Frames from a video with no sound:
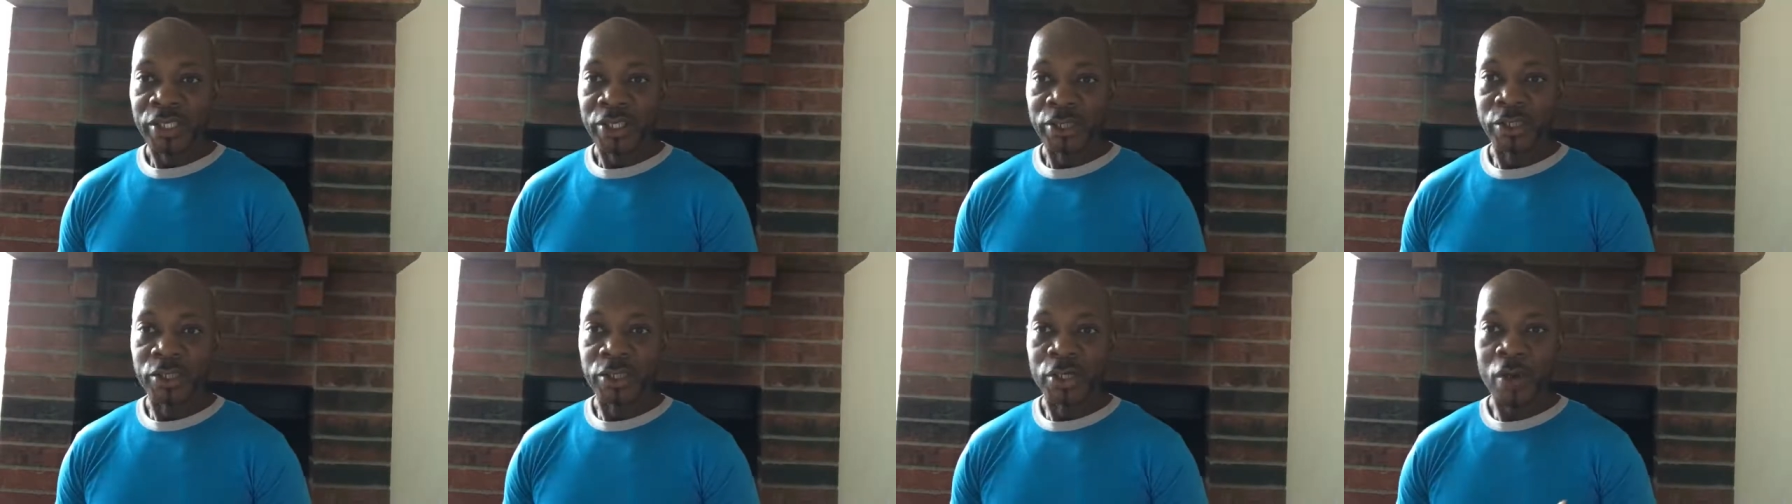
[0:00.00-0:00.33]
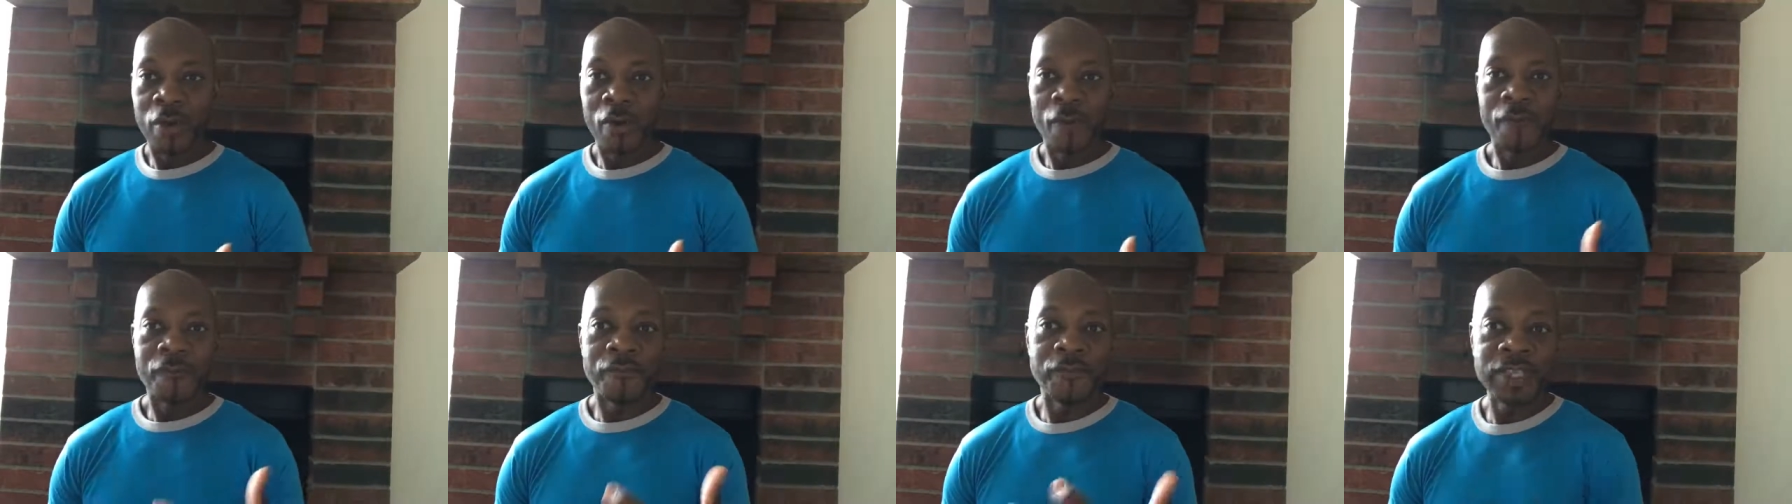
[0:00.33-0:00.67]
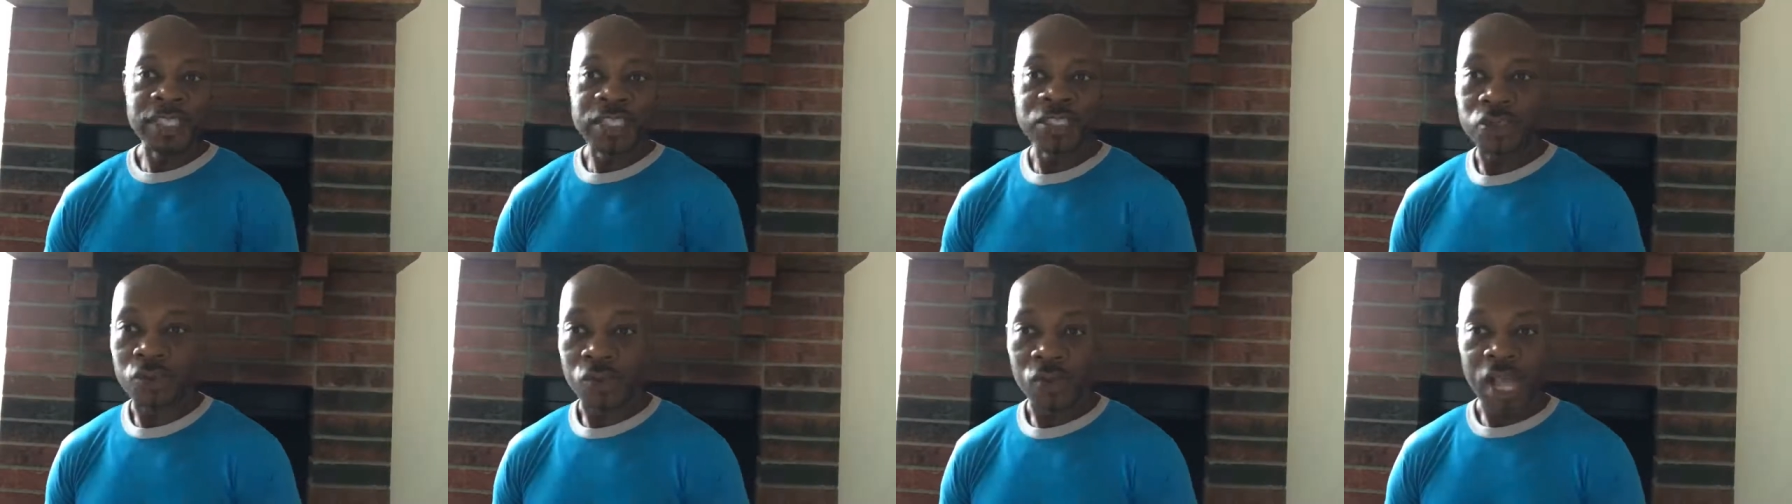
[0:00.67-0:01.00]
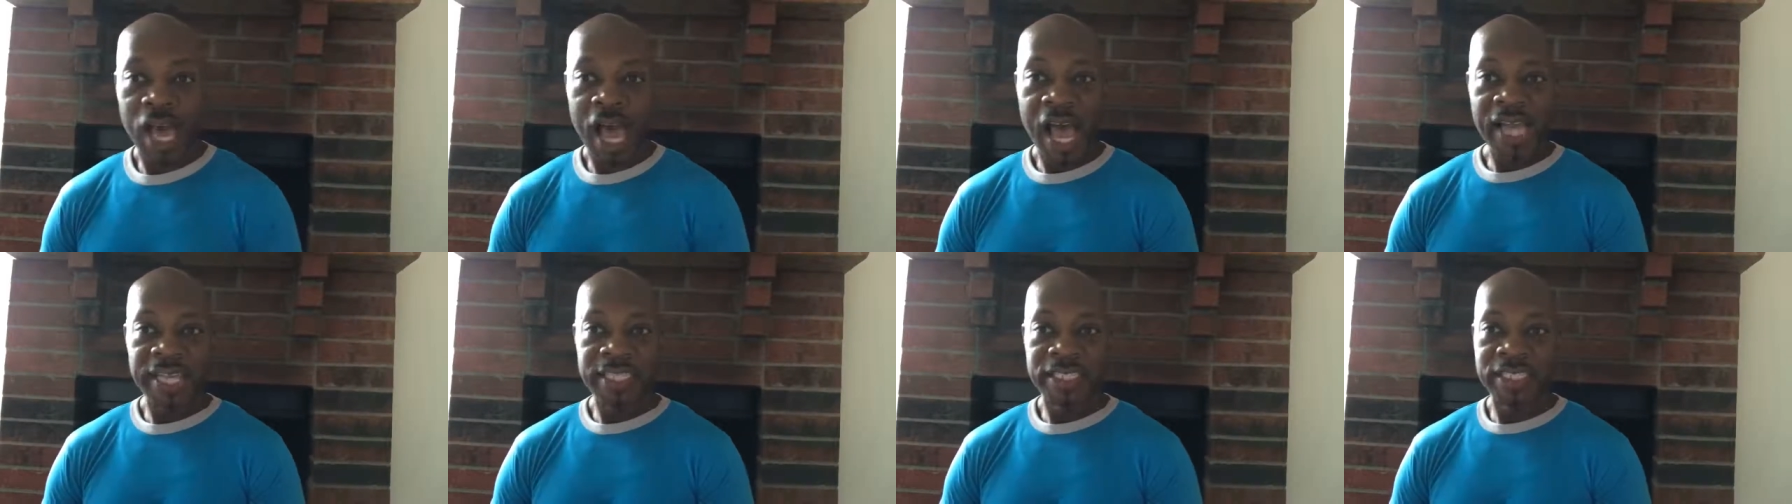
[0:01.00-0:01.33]
you know,
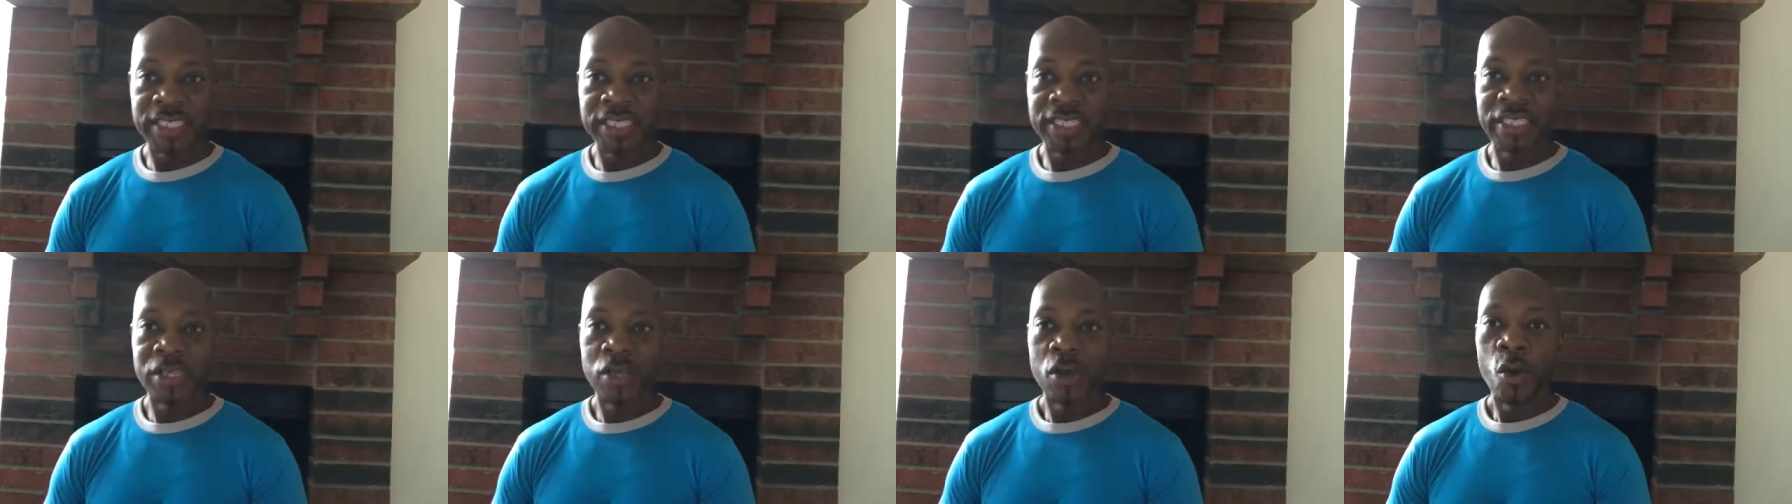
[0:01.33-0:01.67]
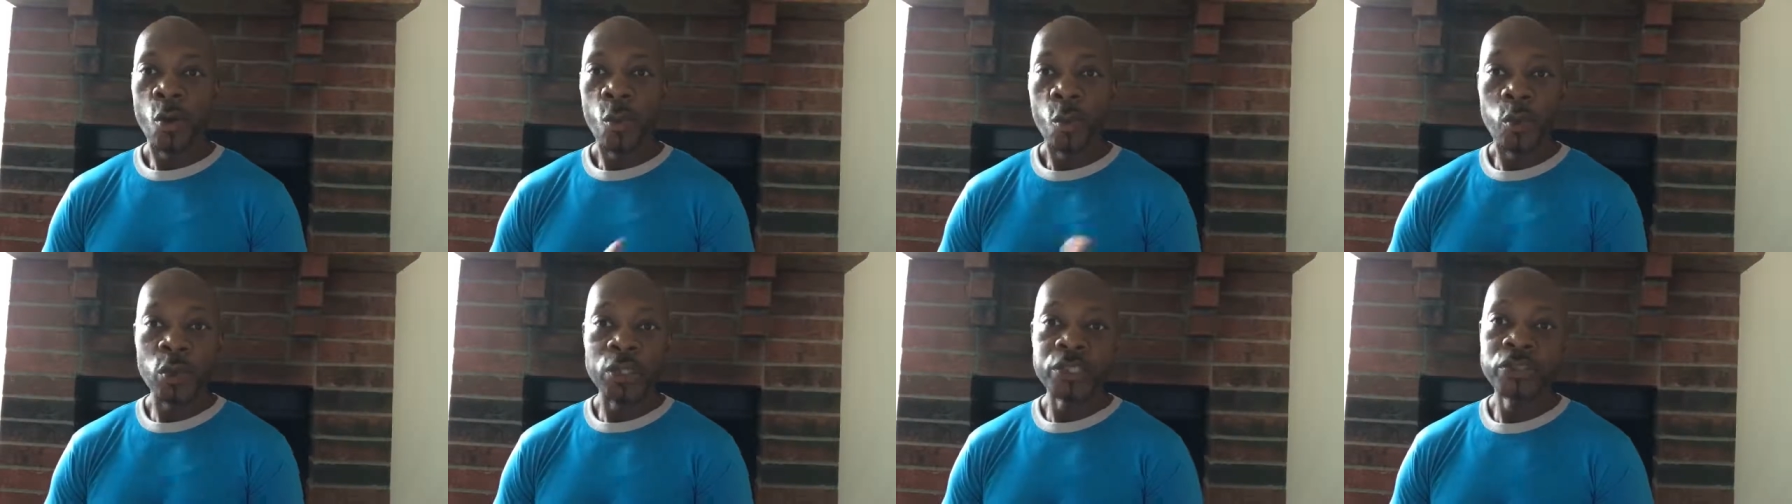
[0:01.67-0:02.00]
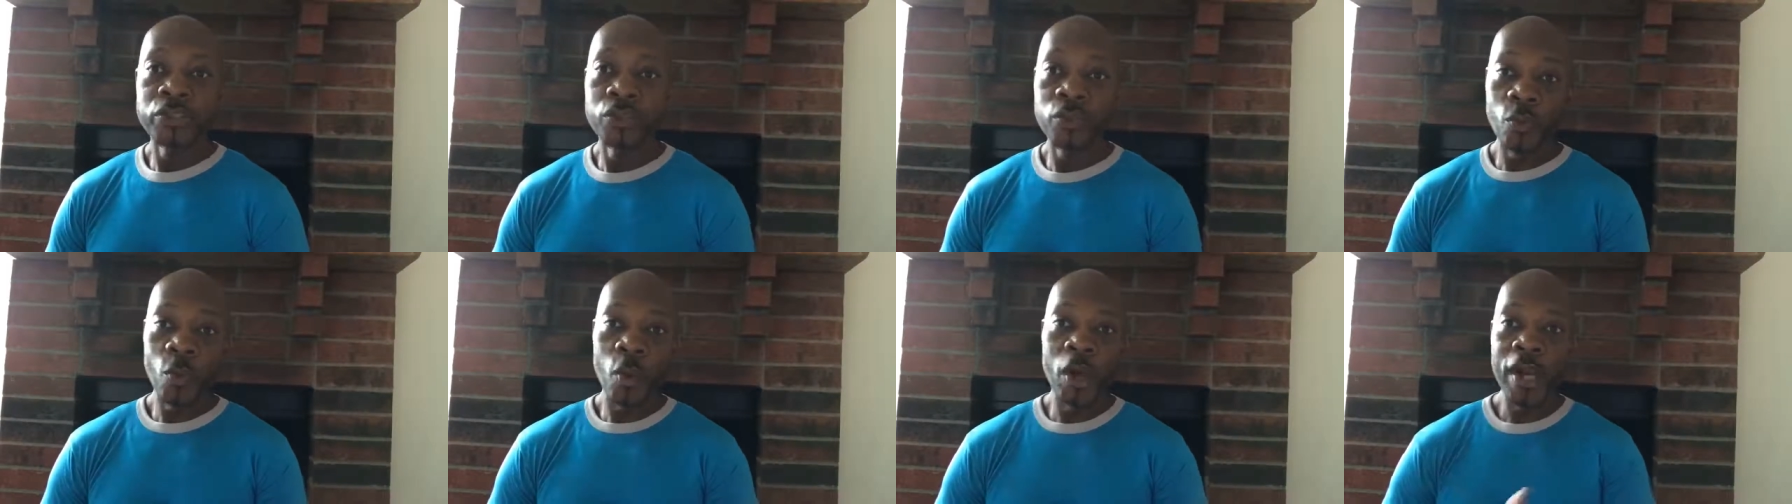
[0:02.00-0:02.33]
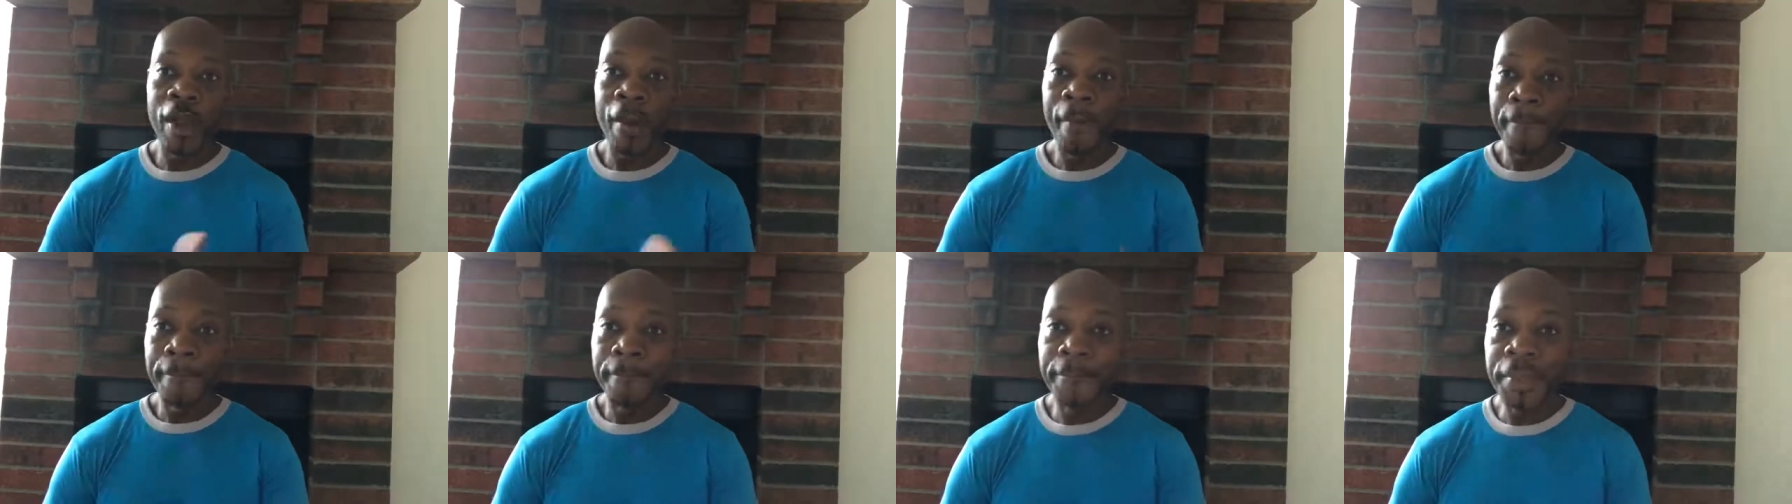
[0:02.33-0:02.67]
visualizing where you
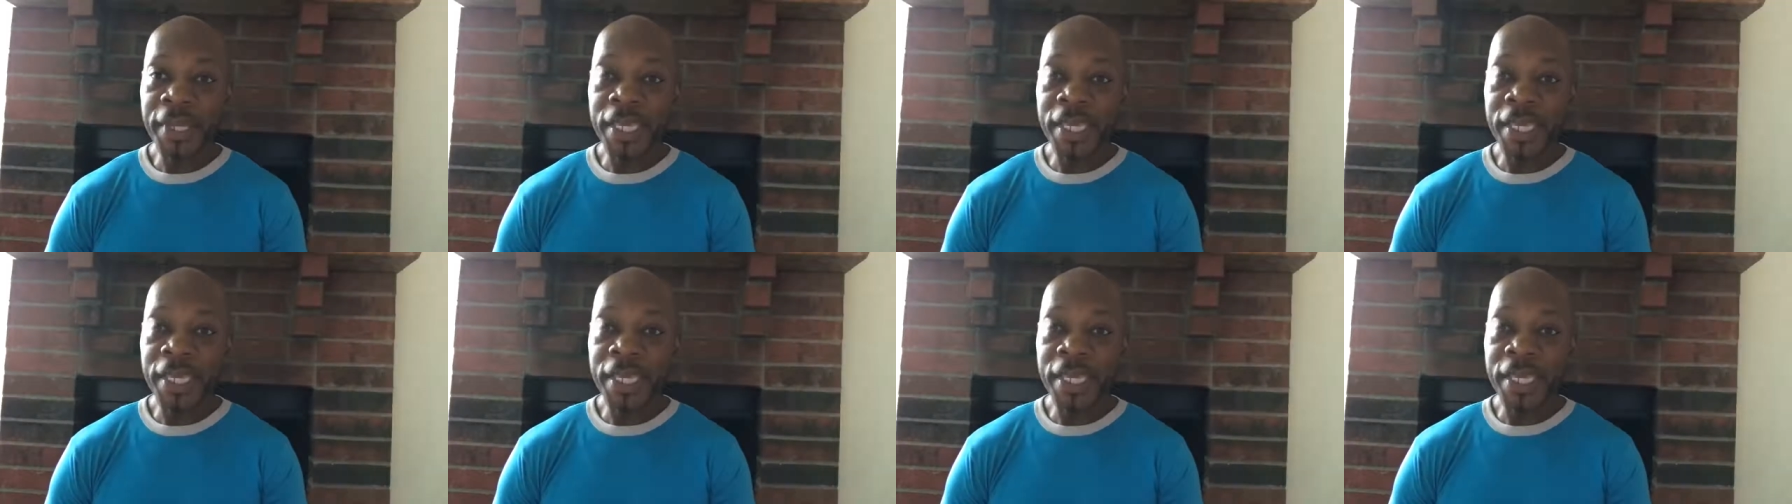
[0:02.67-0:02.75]
want to